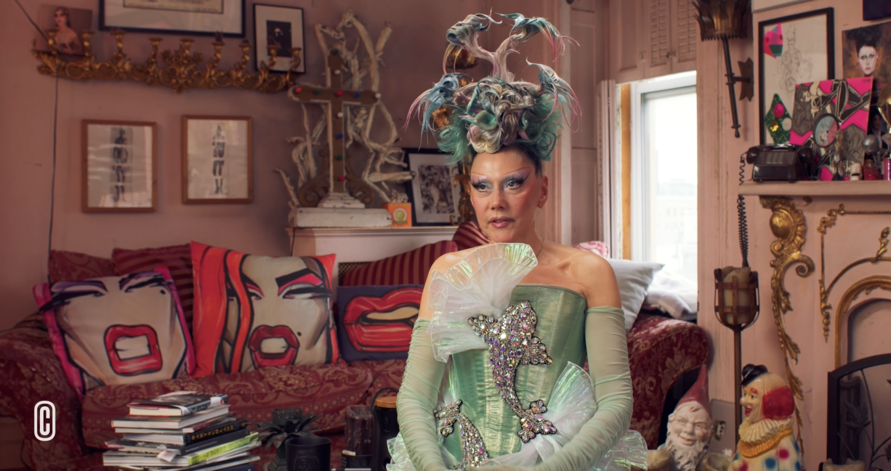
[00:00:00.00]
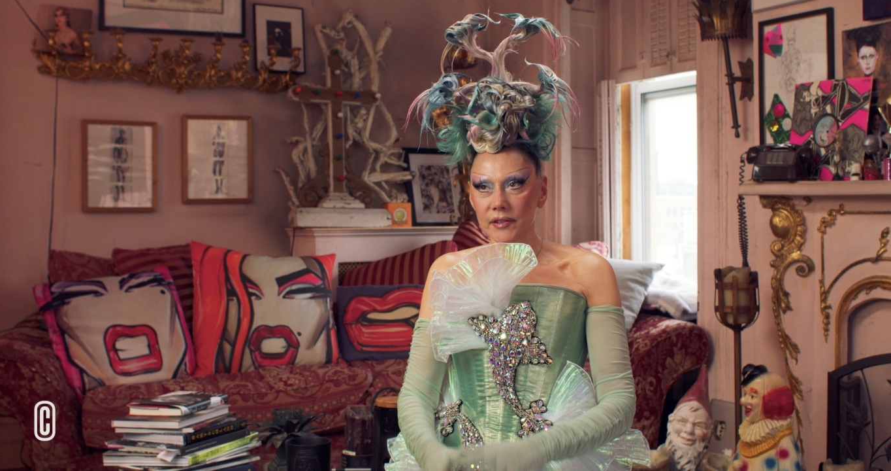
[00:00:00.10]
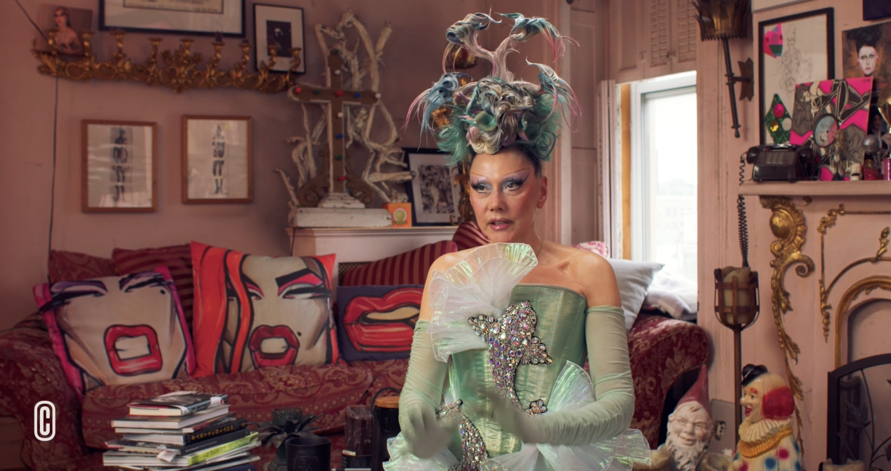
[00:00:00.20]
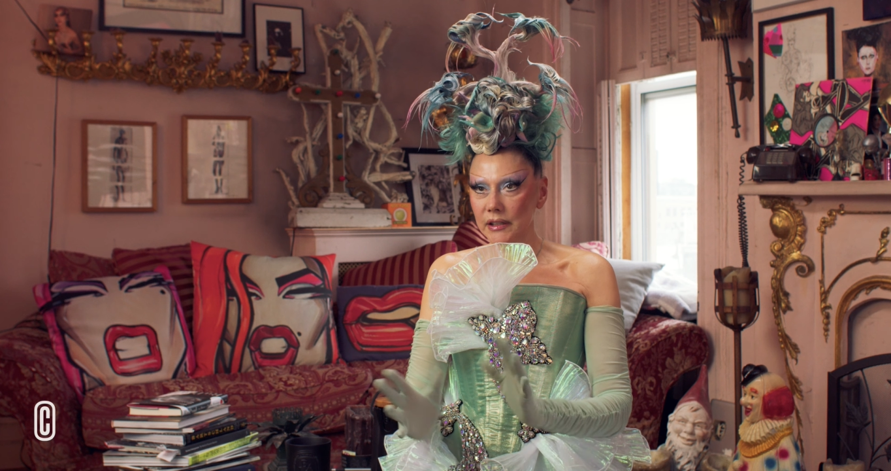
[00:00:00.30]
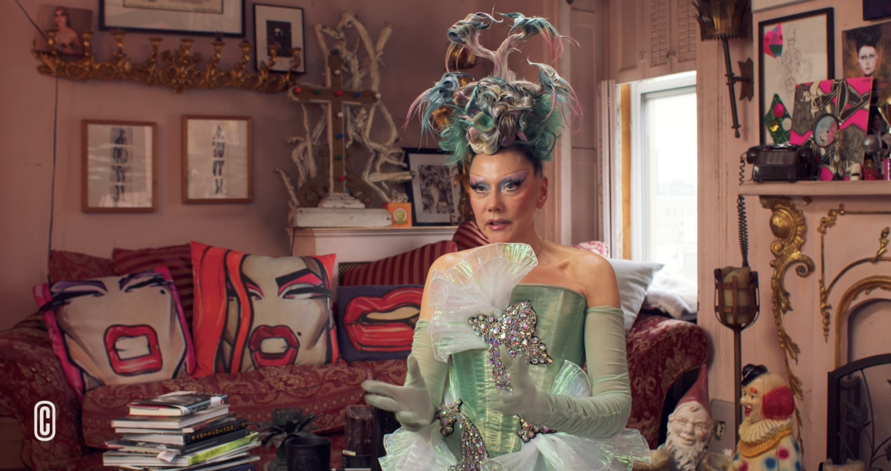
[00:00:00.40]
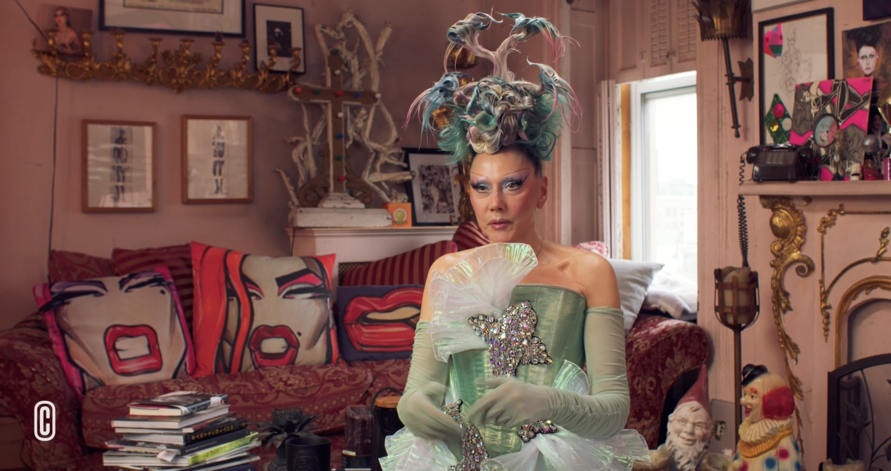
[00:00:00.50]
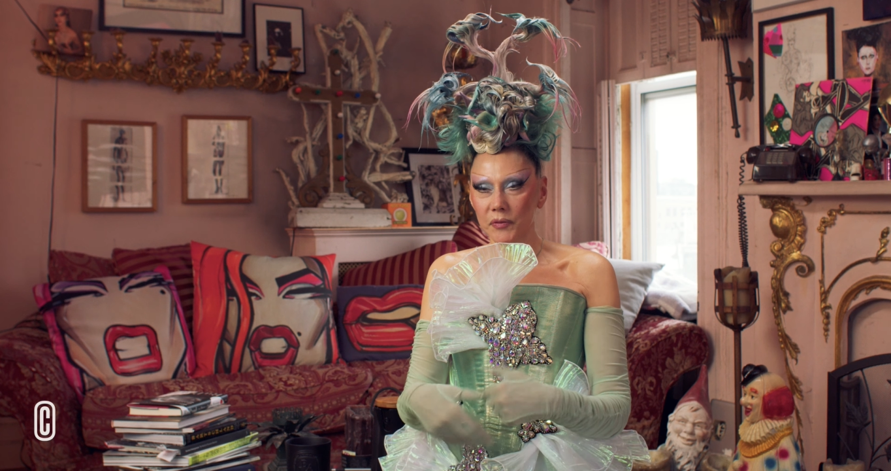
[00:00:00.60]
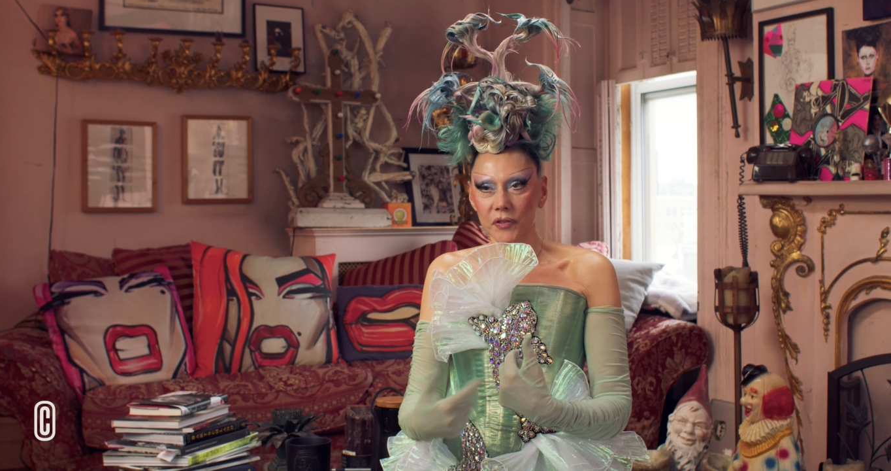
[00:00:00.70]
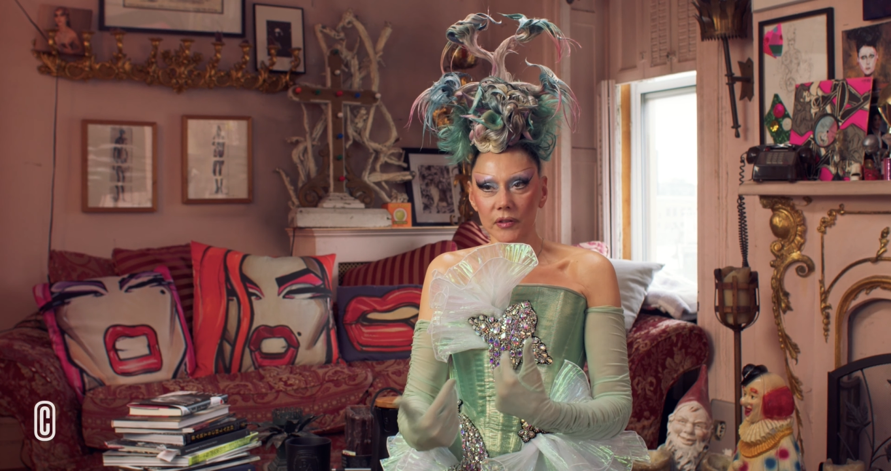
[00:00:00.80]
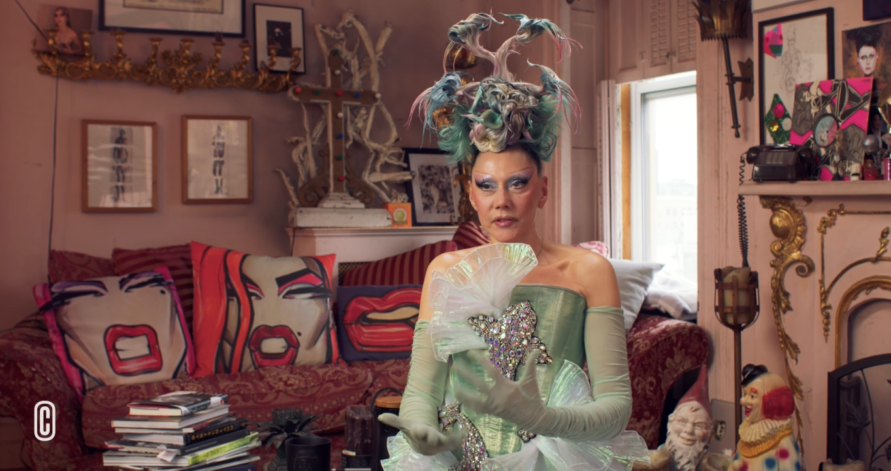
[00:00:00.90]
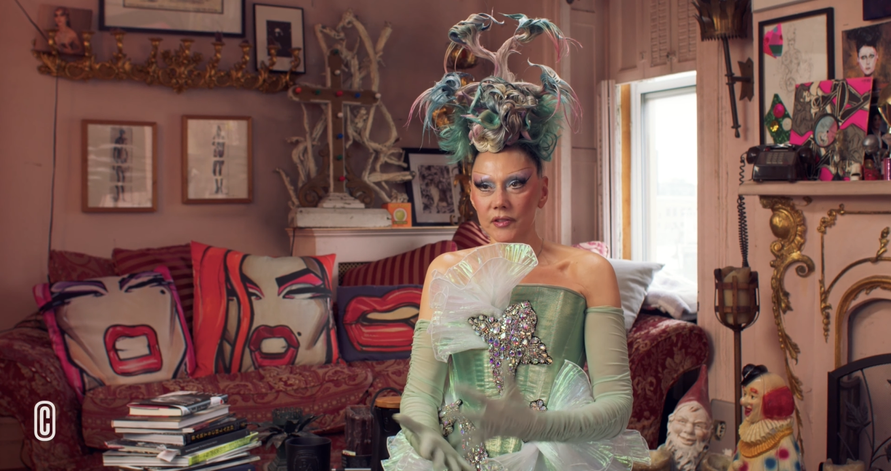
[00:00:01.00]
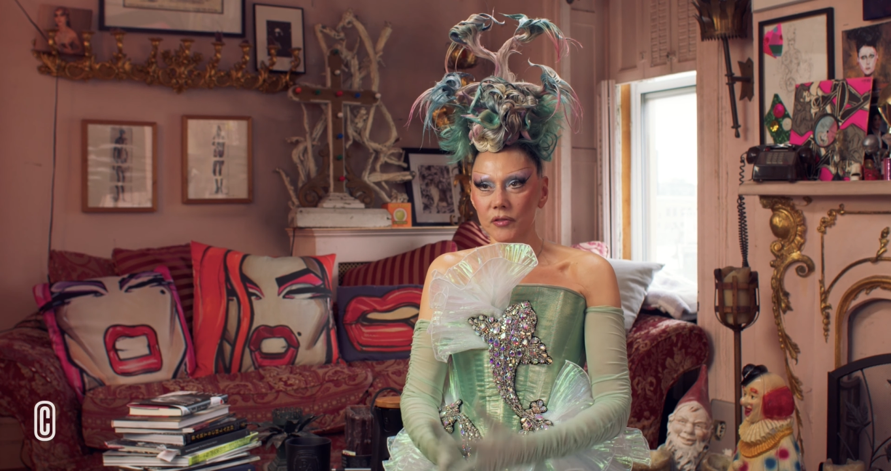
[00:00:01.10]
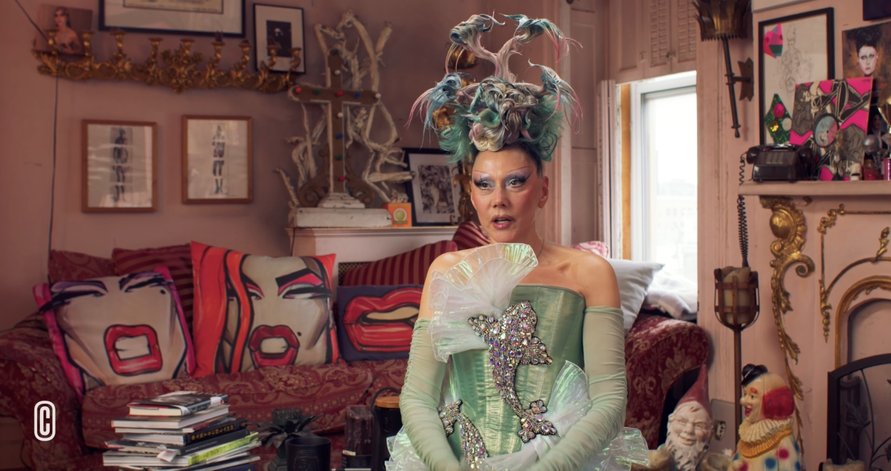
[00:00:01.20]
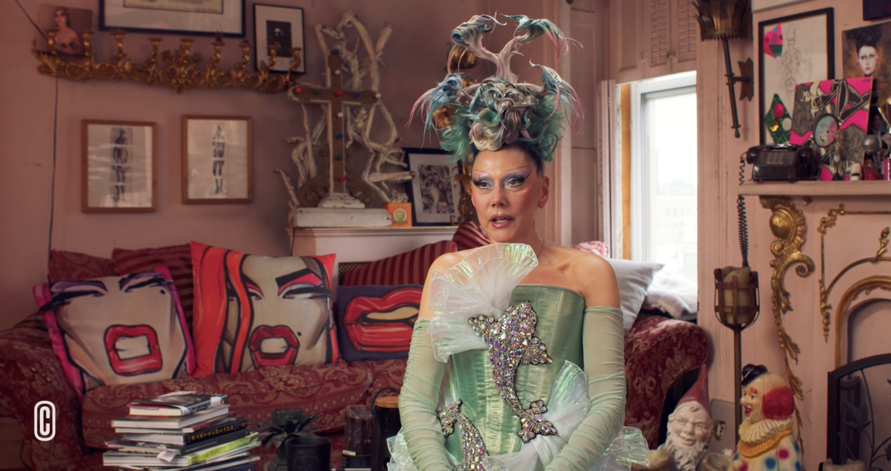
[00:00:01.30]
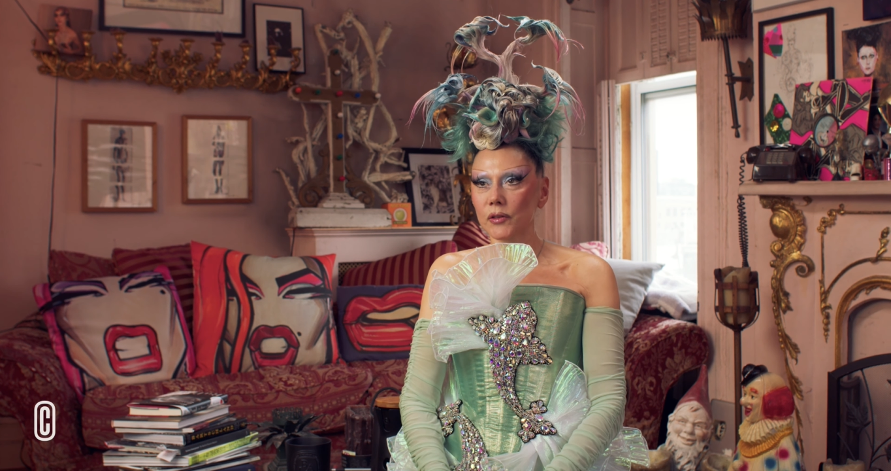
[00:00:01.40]
I see it, it
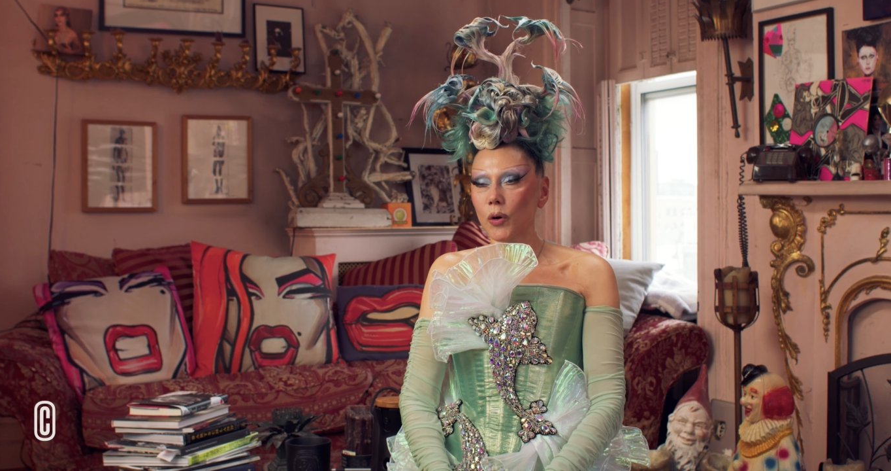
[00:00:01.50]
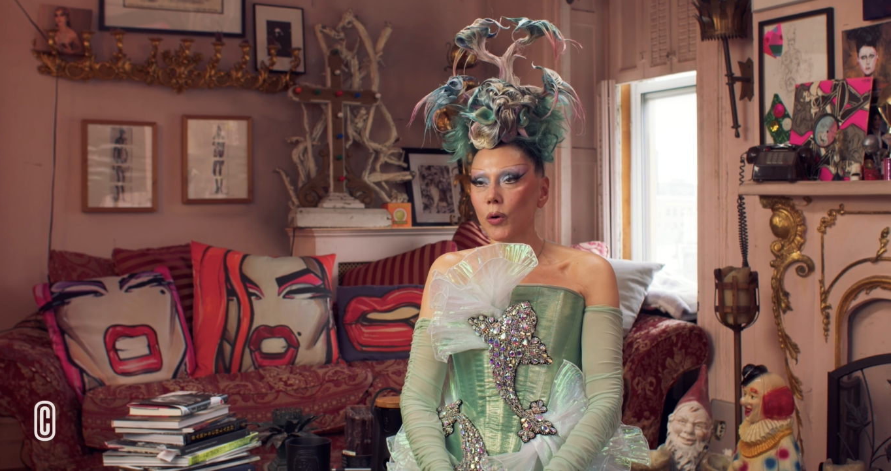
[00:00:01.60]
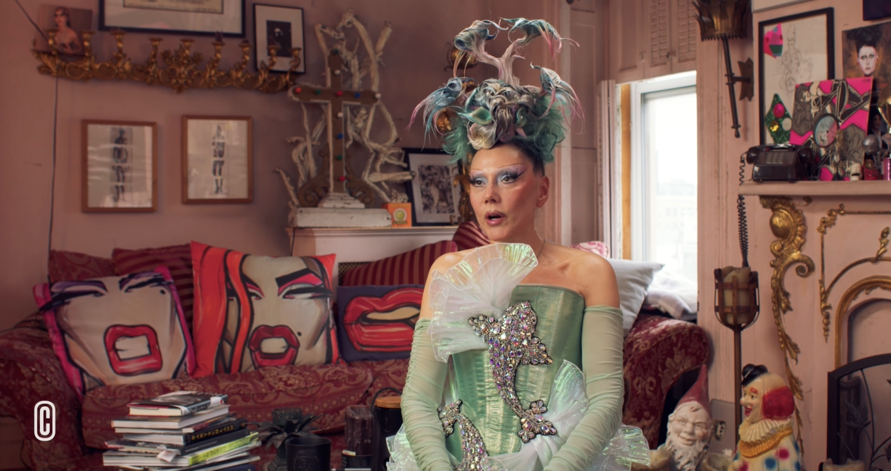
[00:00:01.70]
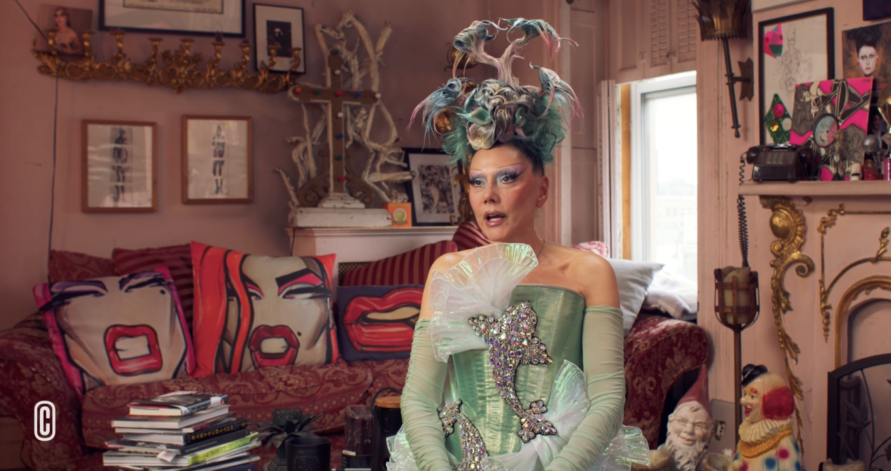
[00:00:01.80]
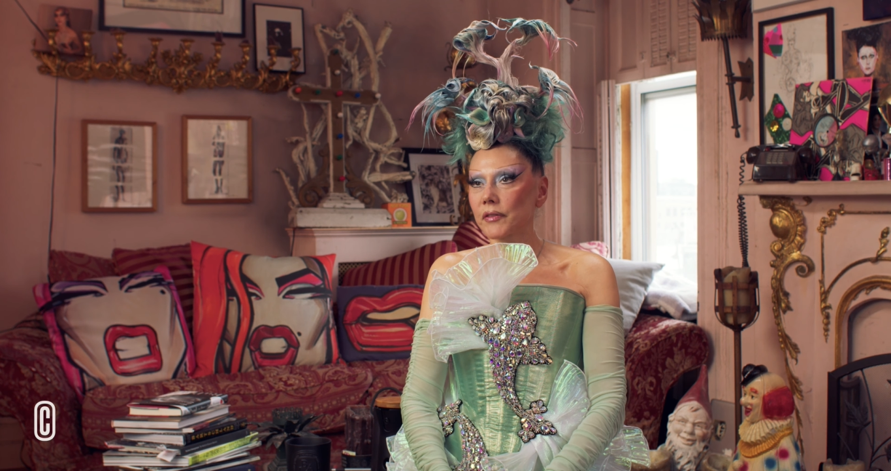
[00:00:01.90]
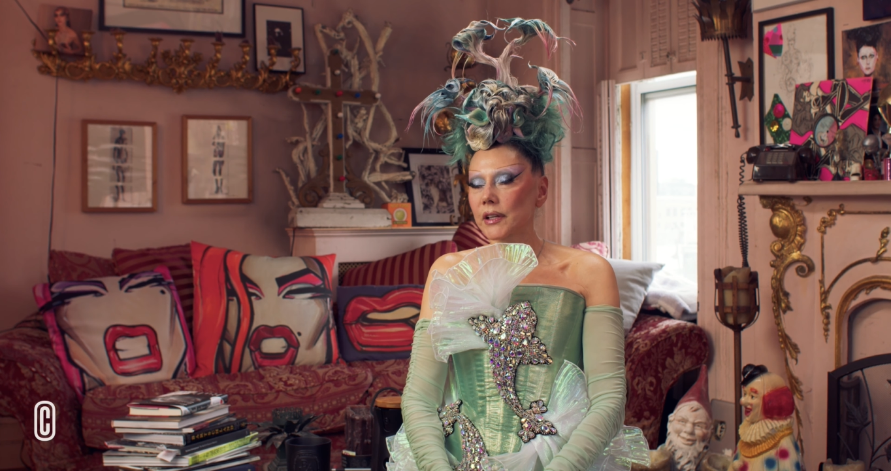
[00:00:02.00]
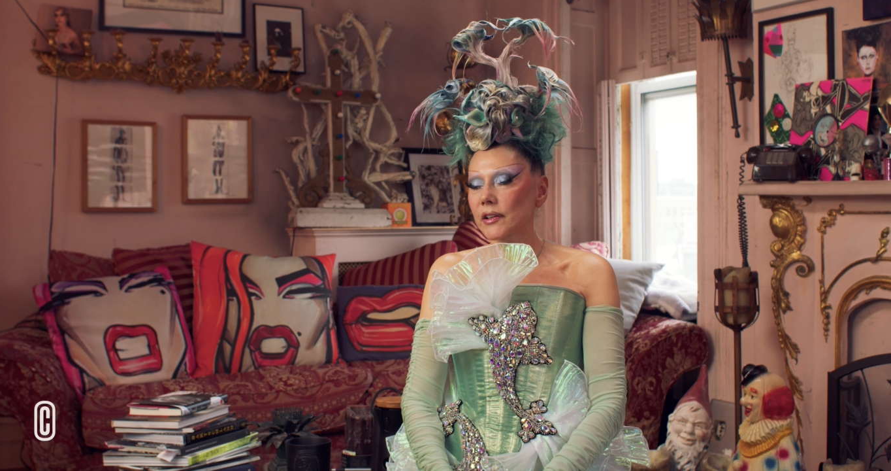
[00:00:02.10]
feels right, or I have an